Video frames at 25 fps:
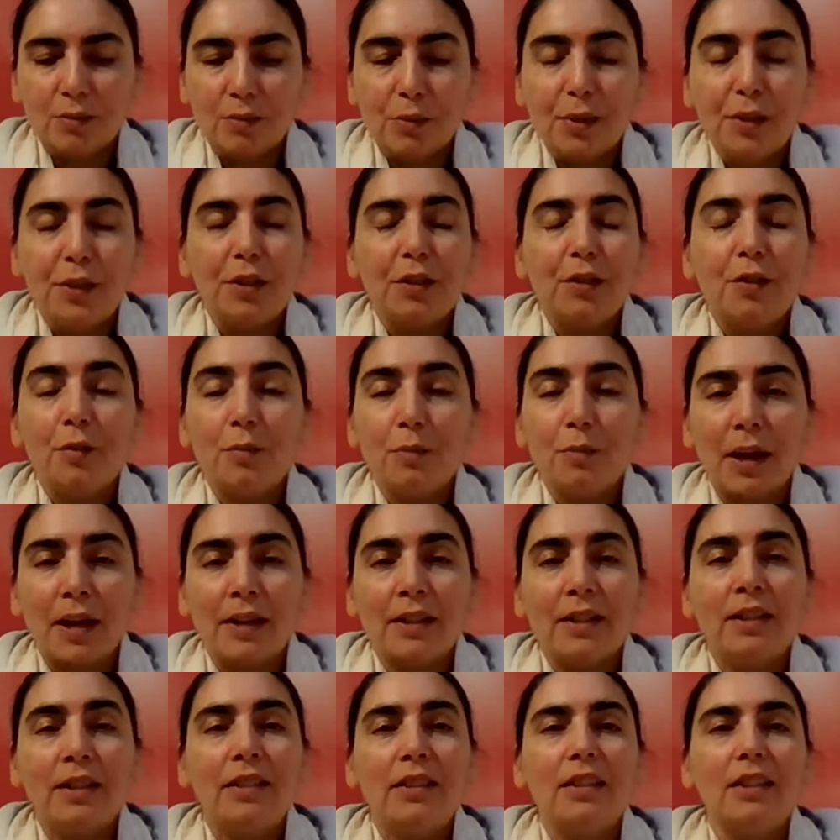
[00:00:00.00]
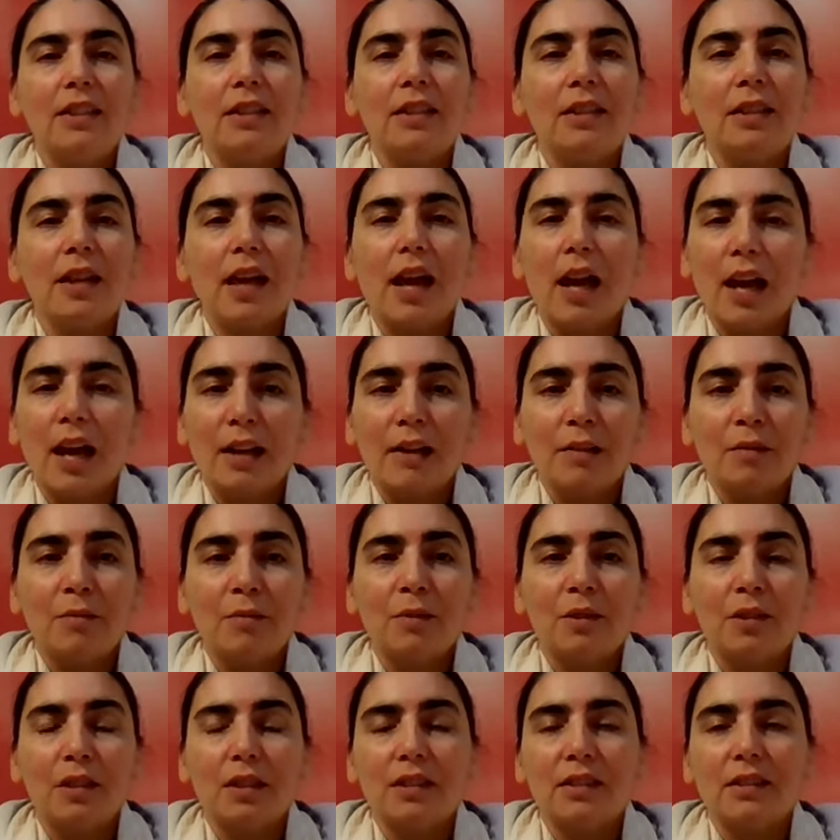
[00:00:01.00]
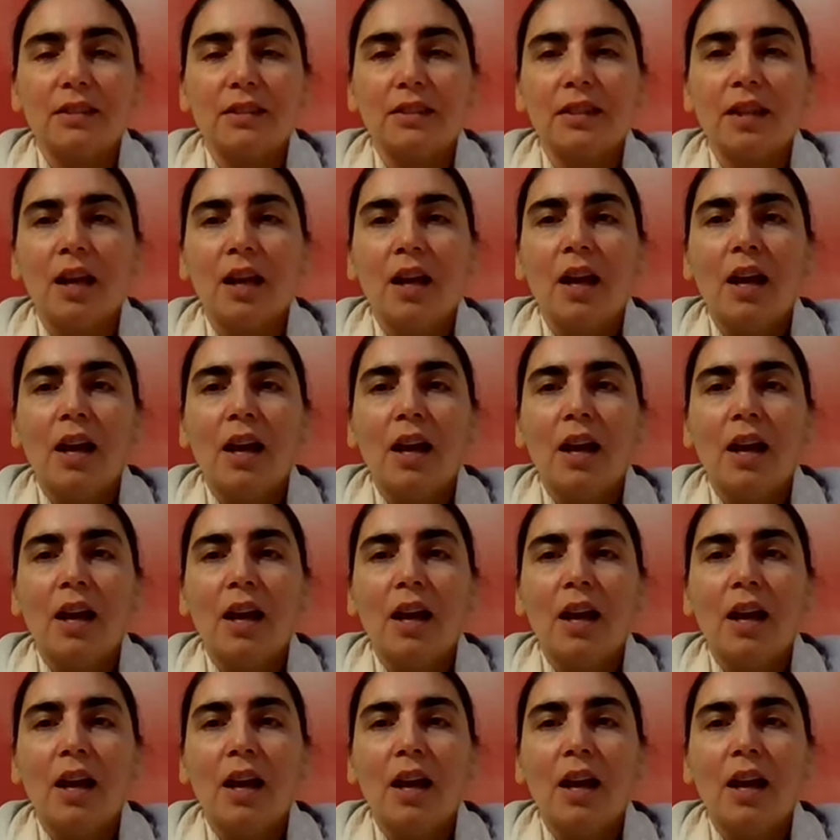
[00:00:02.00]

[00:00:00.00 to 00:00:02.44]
with humanity, animals,